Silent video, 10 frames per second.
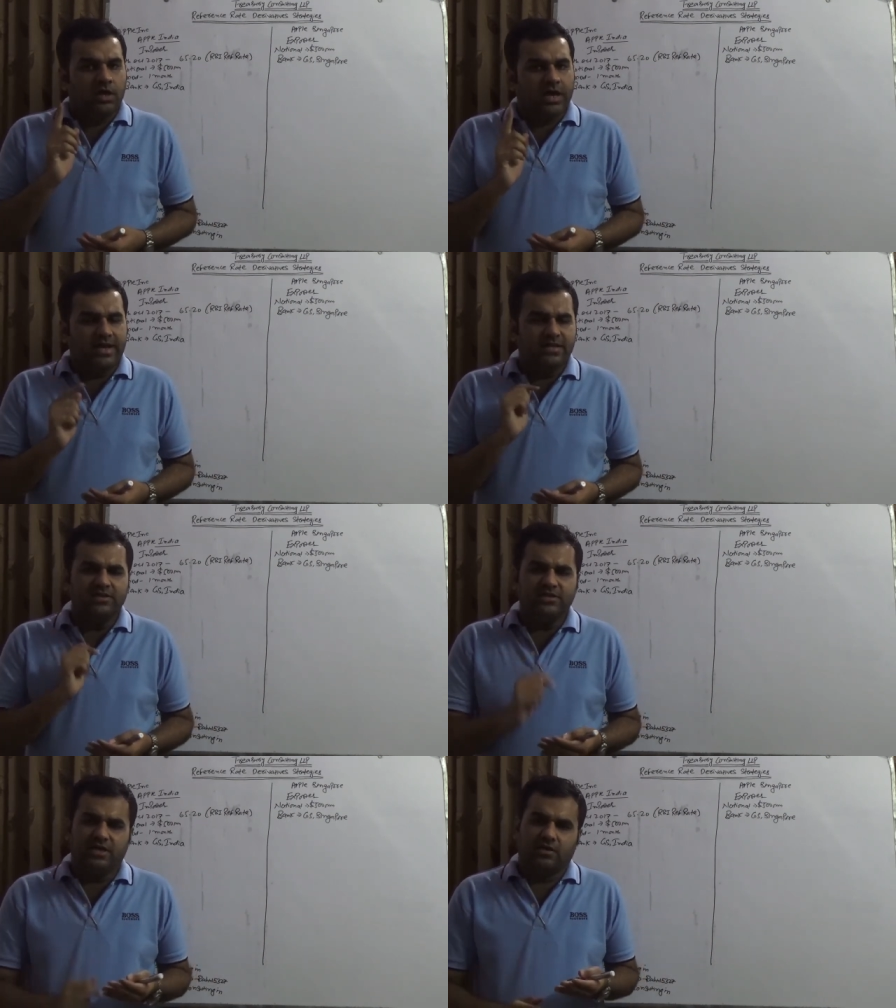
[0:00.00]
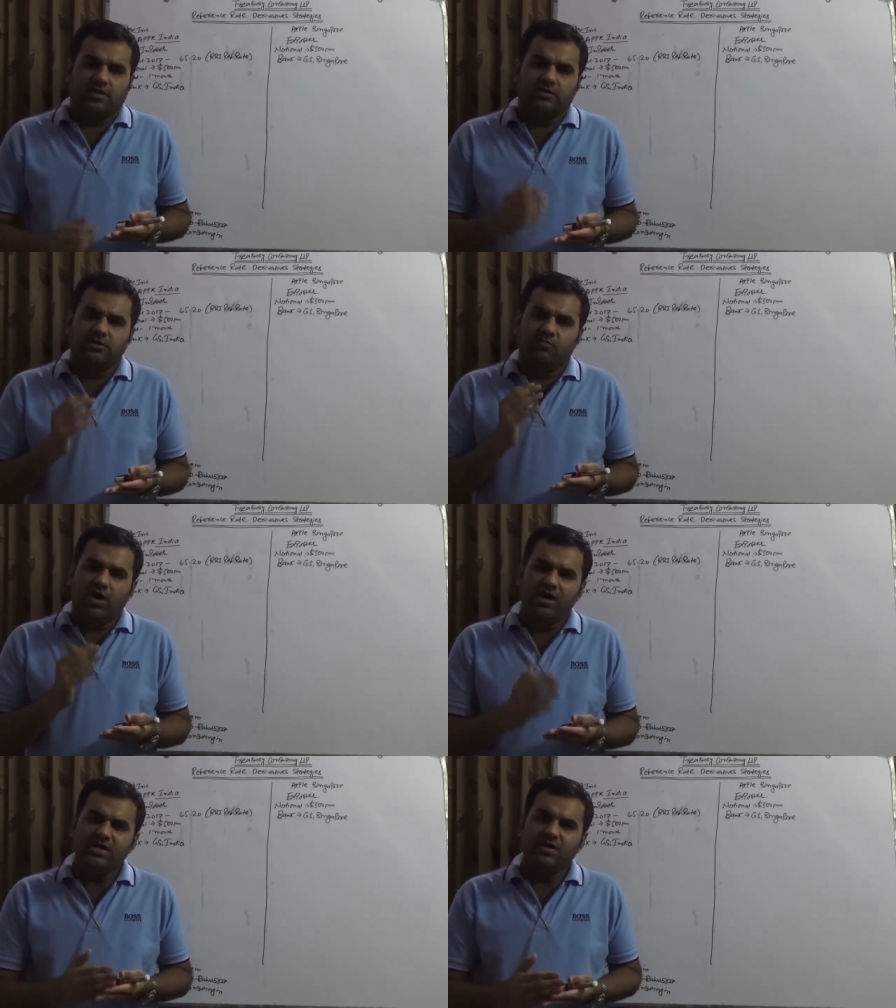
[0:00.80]
Another thing, the
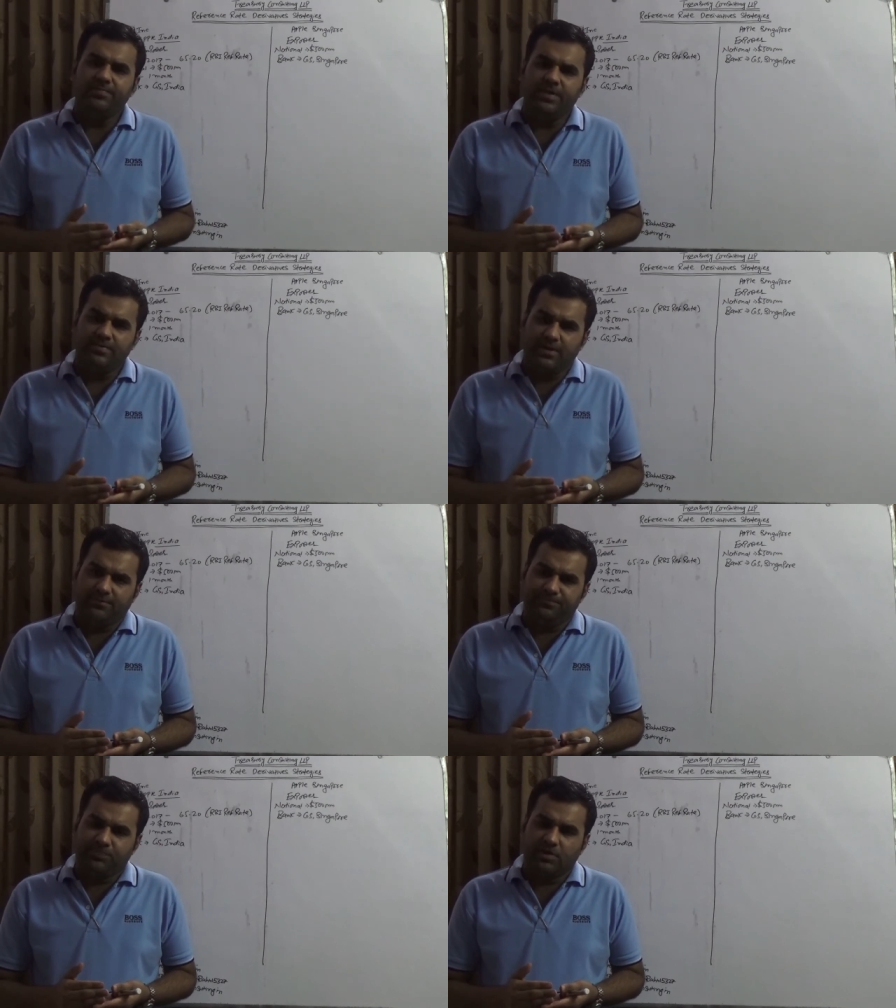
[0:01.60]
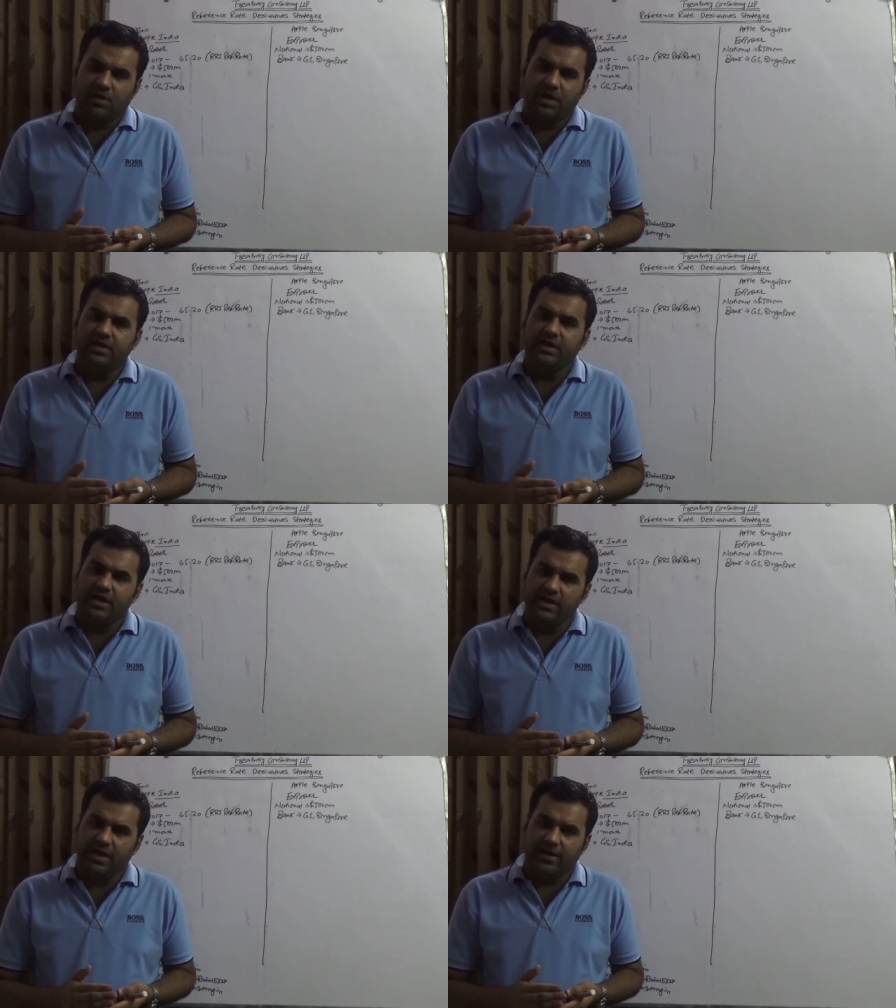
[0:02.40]
one year premium in
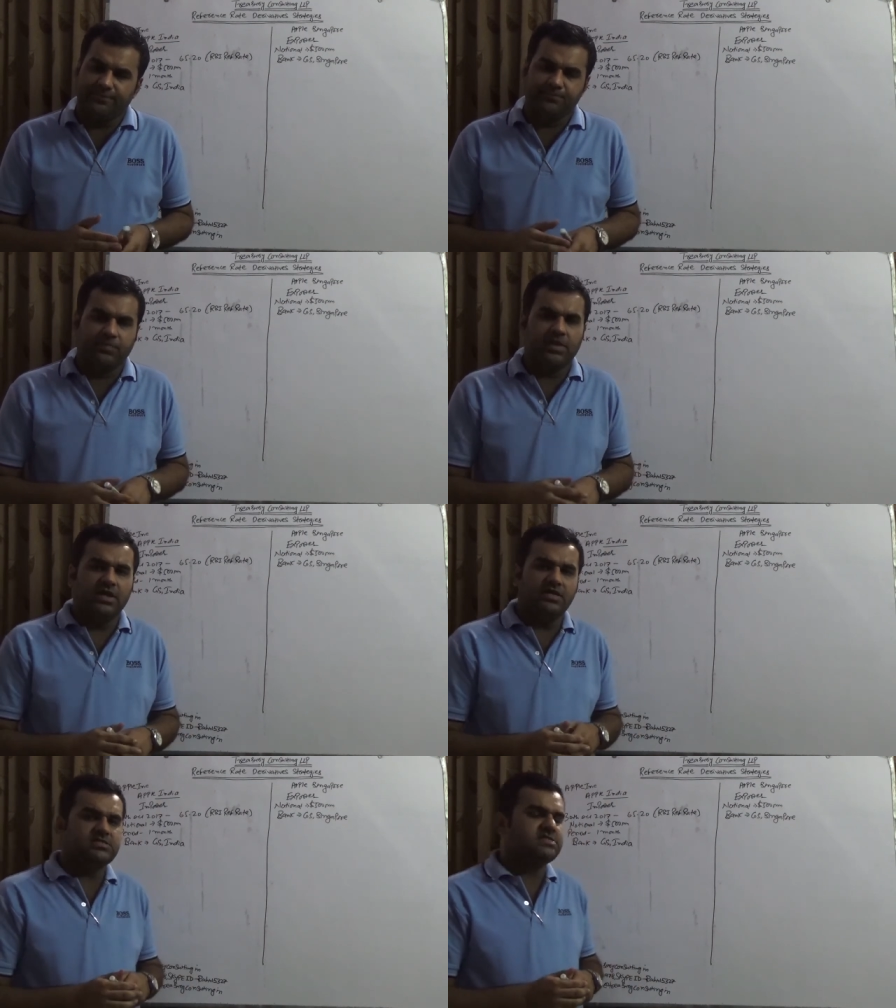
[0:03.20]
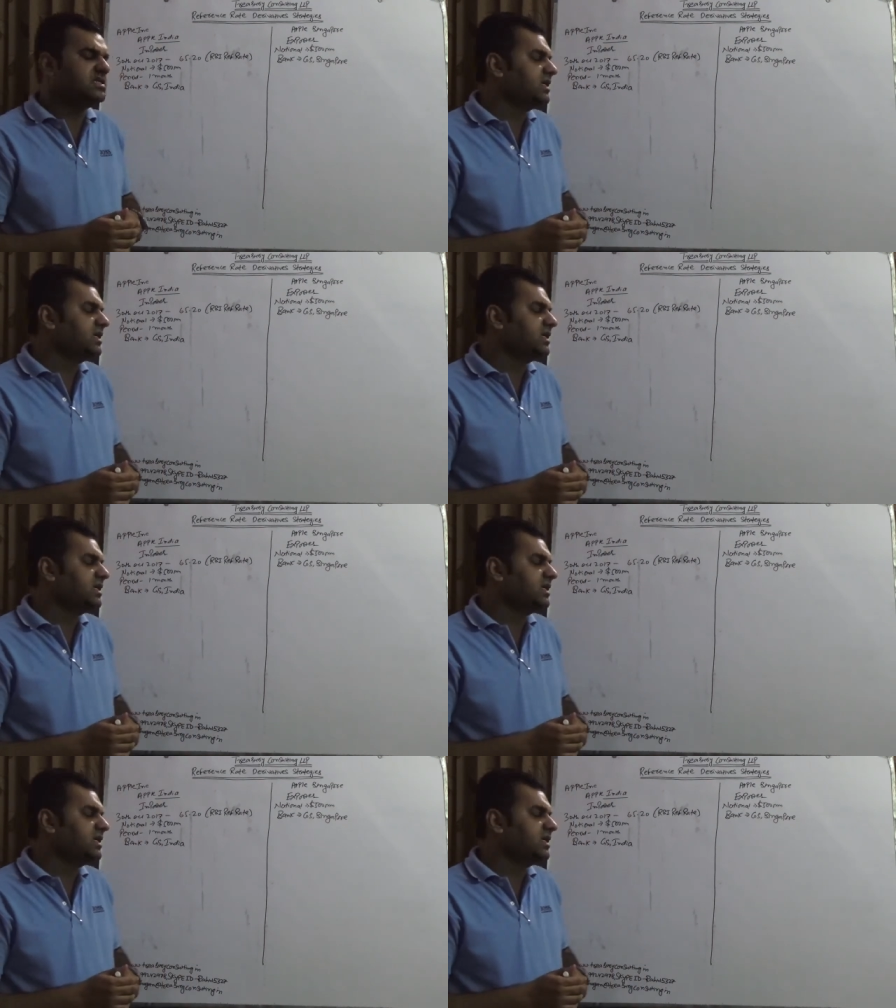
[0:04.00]
India is